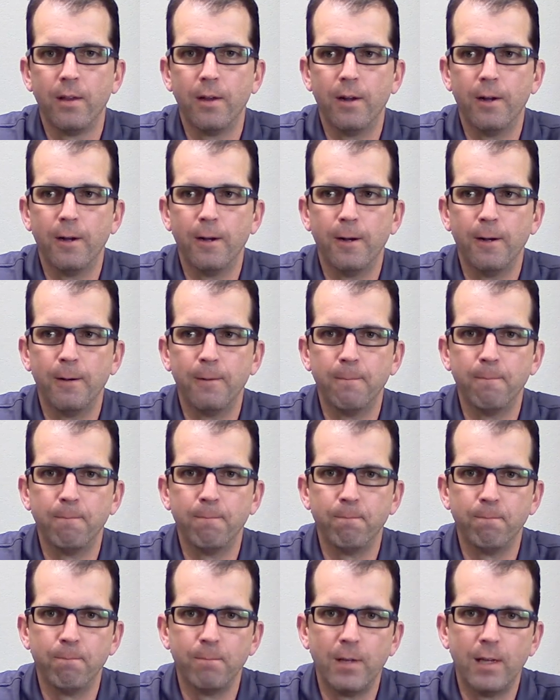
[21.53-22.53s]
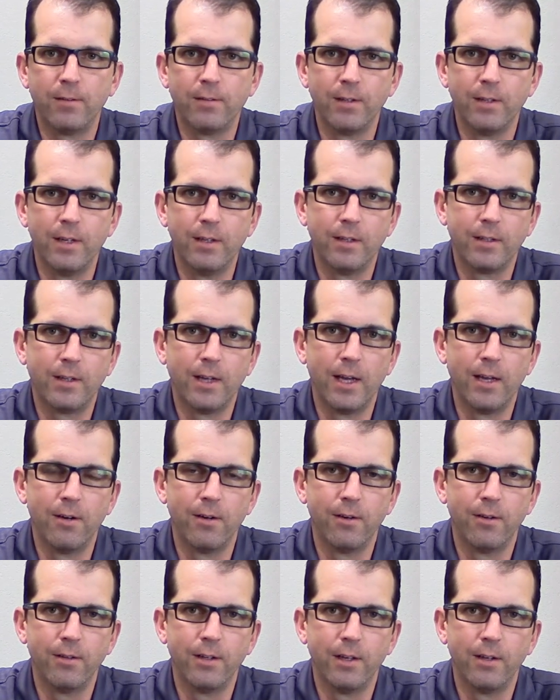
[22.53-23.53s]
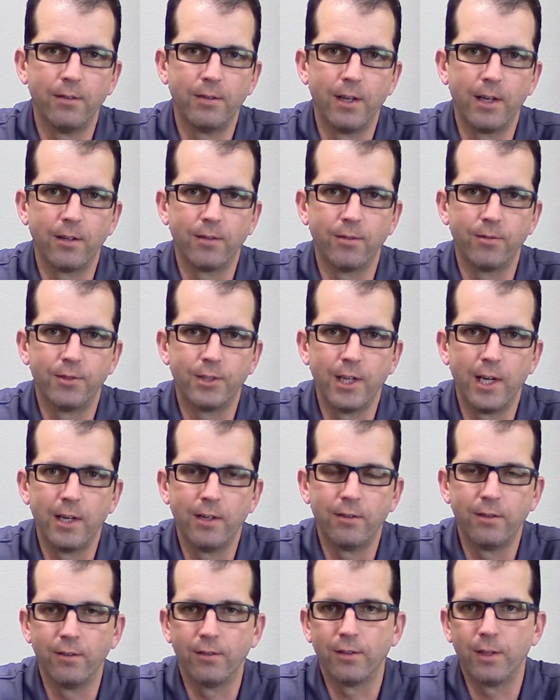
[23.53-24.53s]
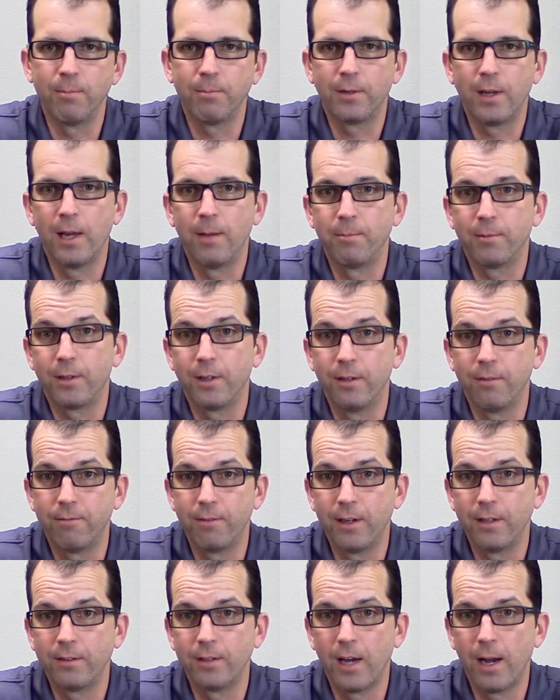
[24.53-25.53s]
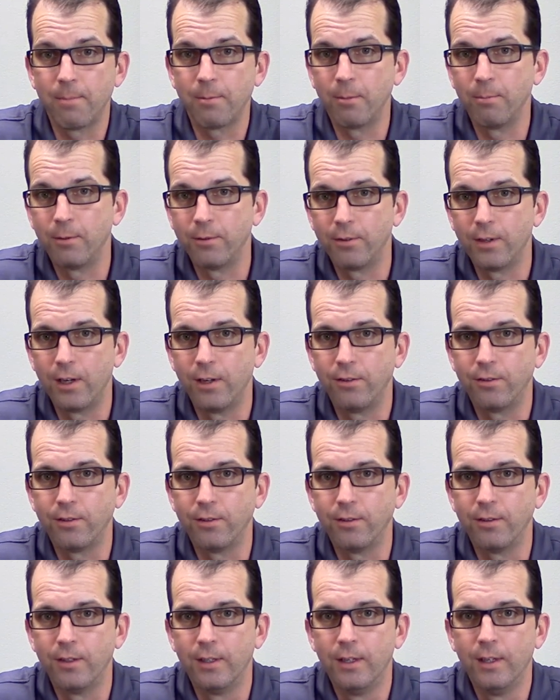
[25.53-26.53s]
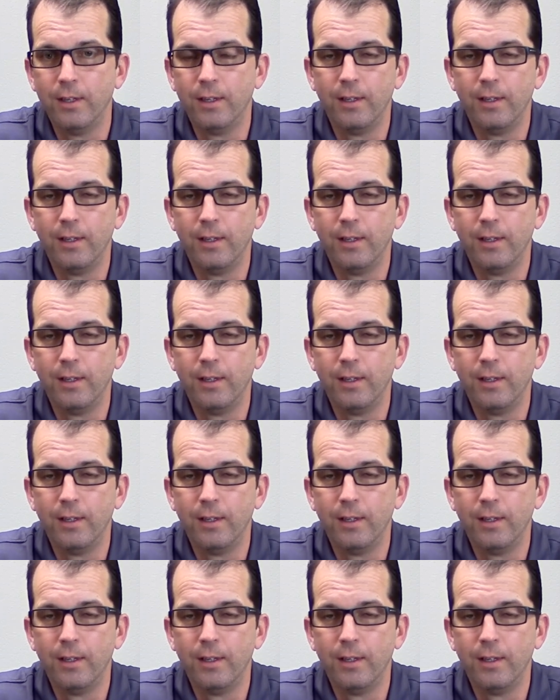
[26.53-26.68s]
Um, it's an indicator that things have changed and sometimes can affect optimization.